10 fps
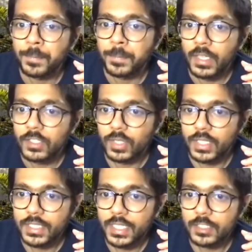So
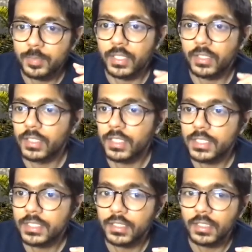let's take this particular
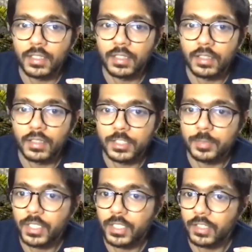list, this
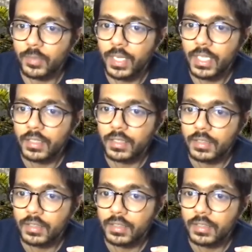particular query,